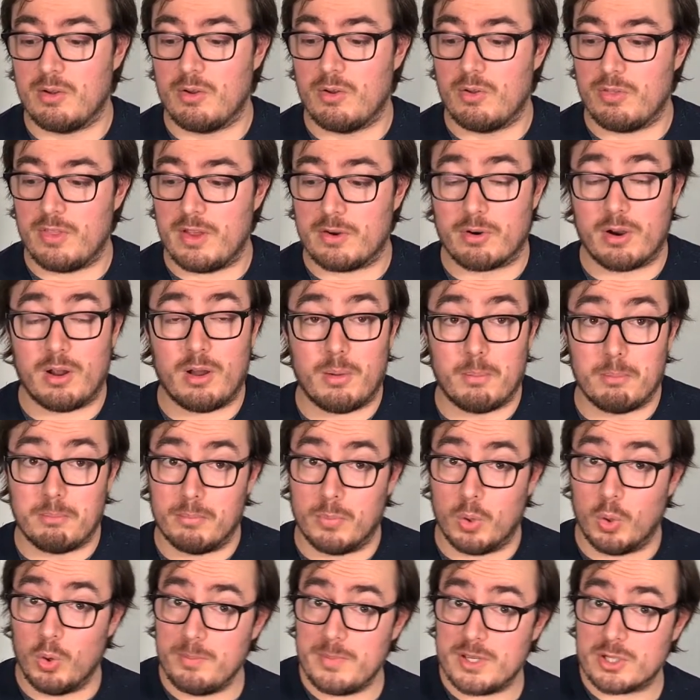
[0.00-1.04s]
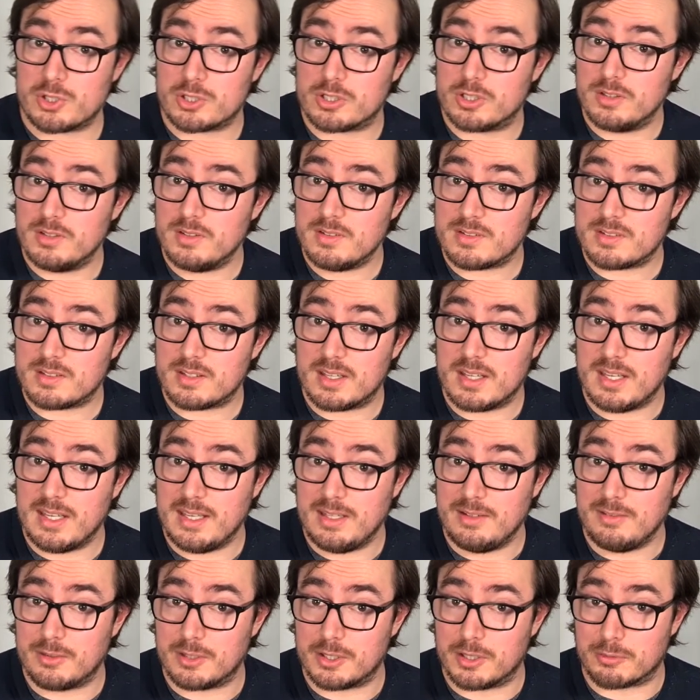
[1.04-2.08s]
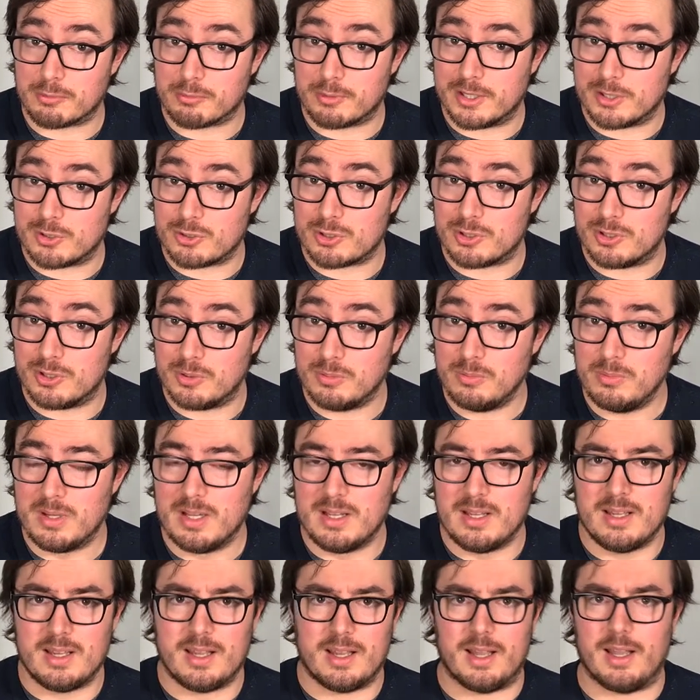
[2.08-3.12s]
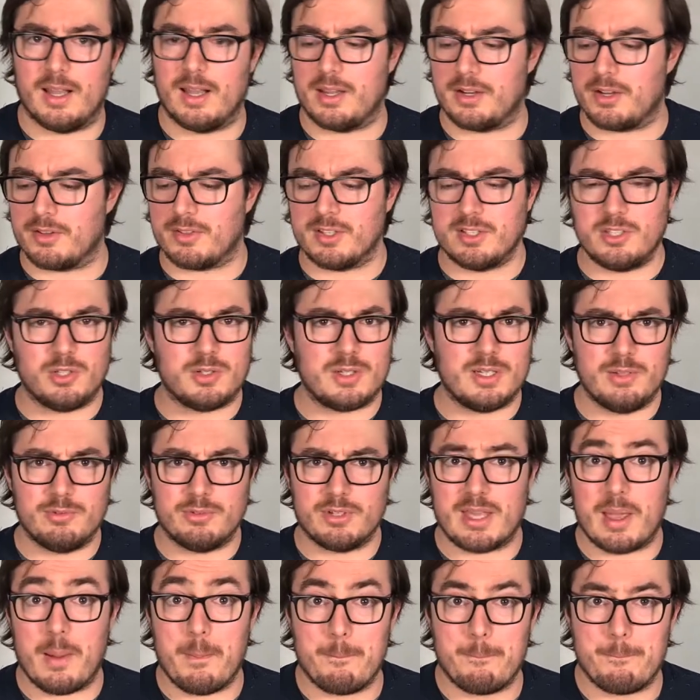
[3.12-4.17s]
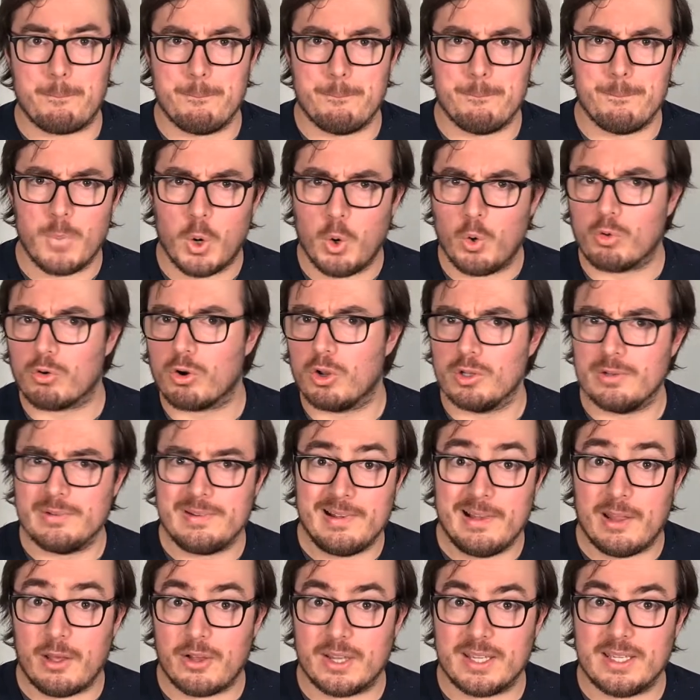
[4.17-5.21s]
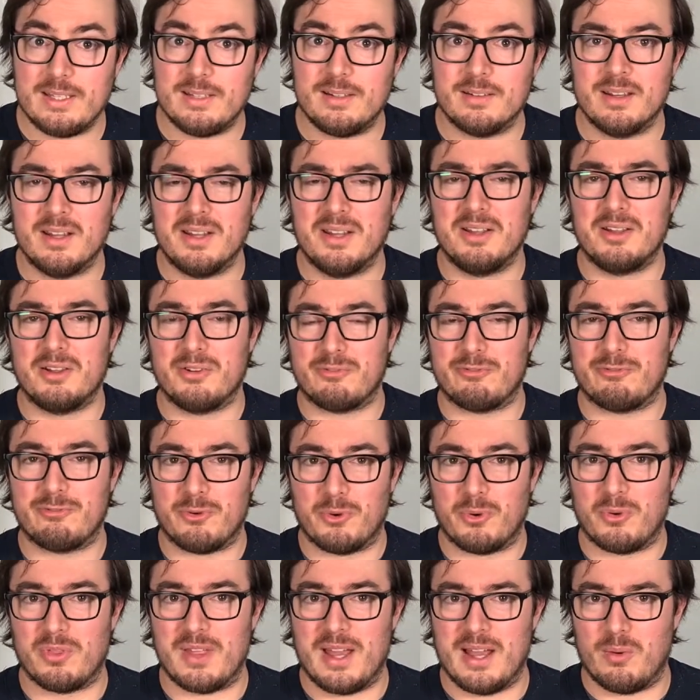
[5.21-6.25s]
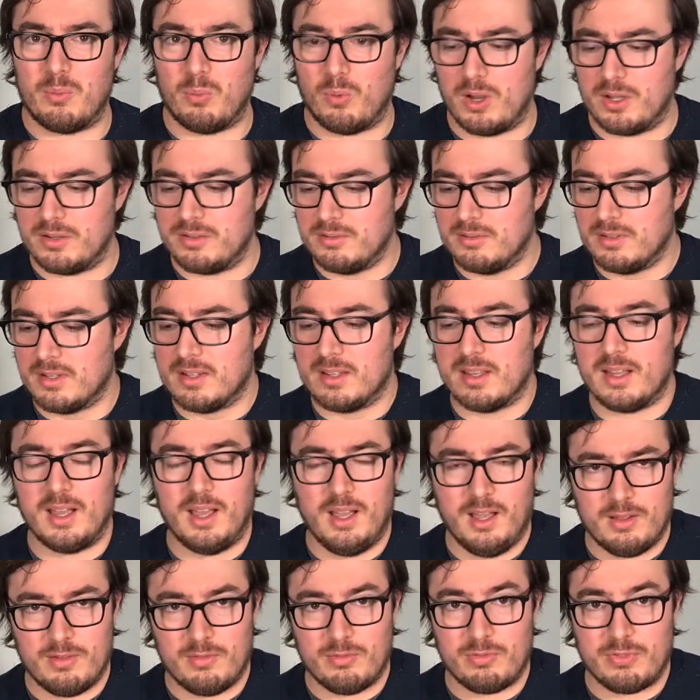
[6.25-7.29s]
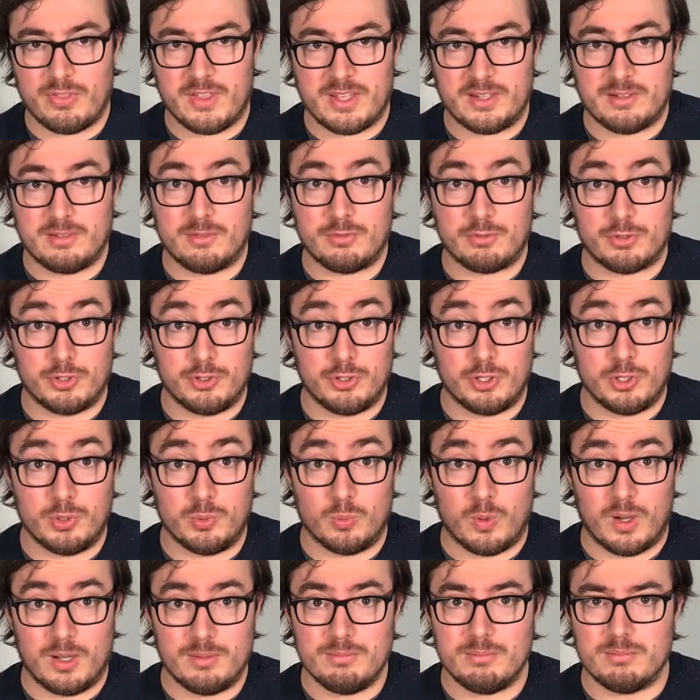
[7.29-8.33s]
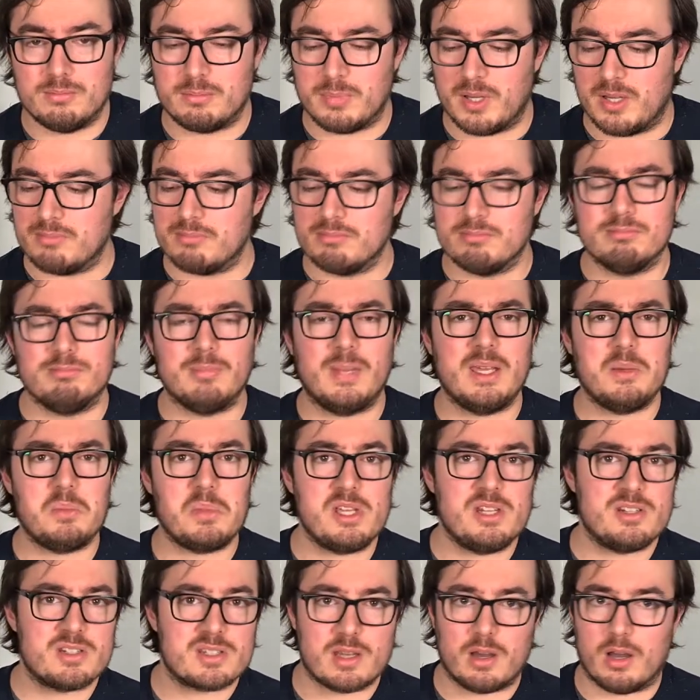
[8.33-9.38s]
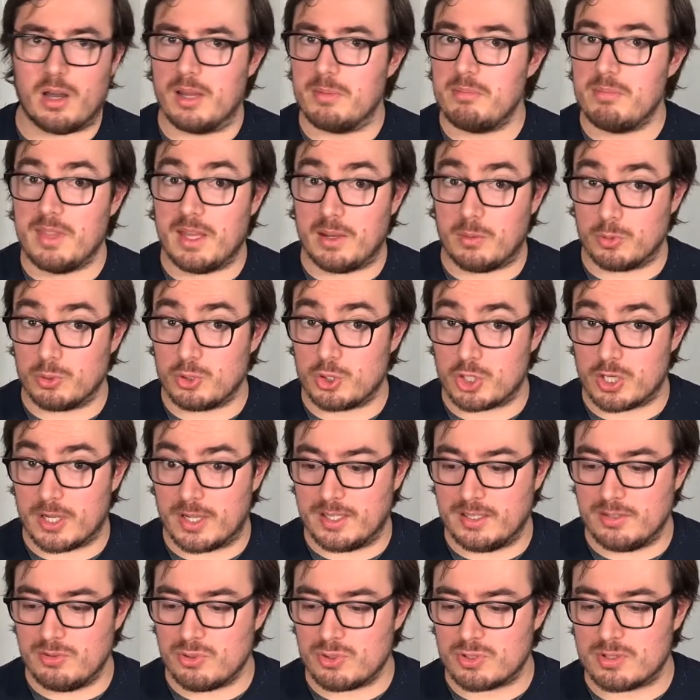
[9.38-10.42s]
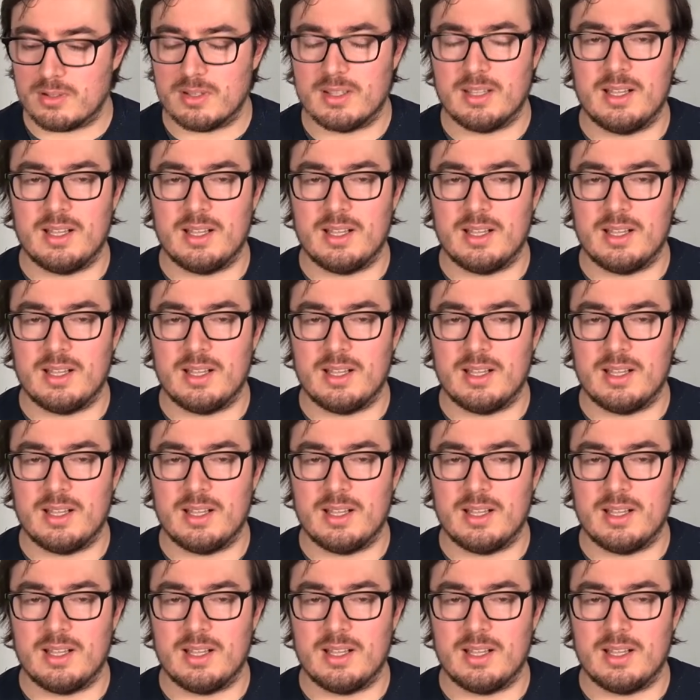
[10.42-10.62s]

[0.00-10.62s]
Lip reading: There are more missions in the original, and I think you can even get more online for that one than the new one, but maybe in time that will change.